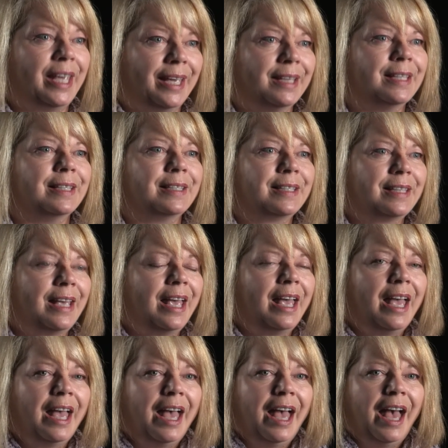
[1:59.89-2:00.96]
is
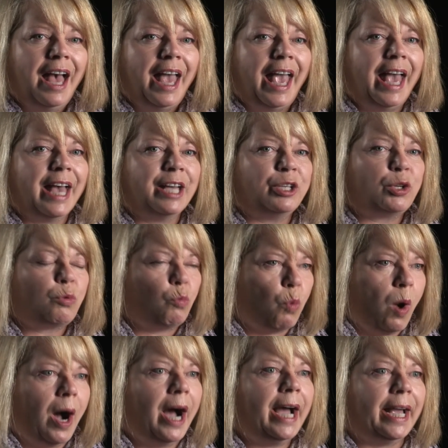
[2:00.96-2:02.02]
and
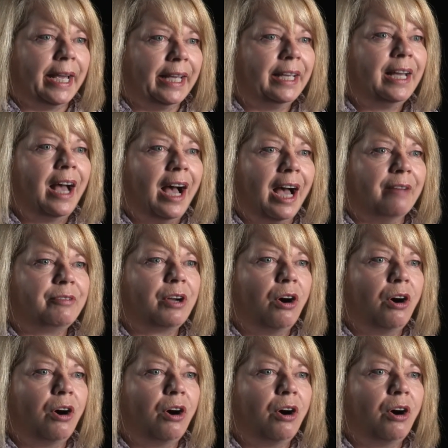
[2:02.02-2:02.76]
why I've